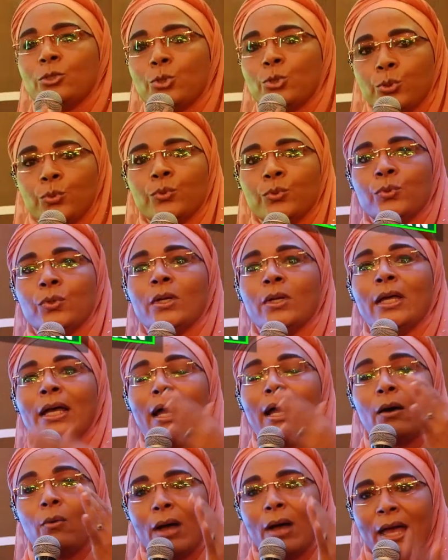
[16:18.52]
to.
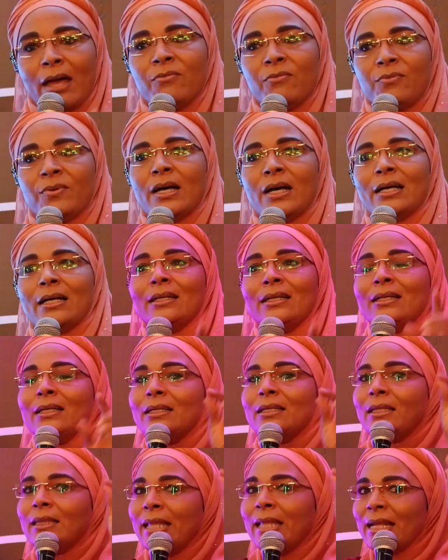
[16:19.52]
However,
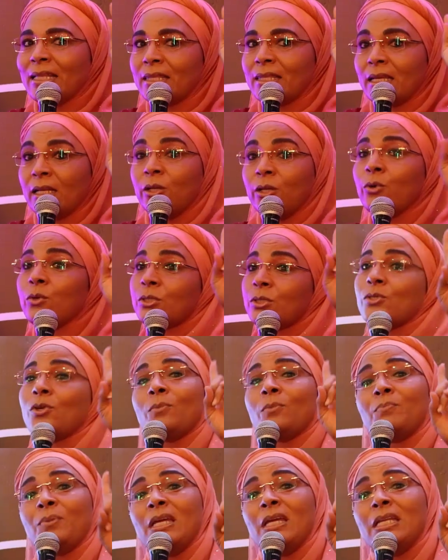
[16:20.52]
let the looks not be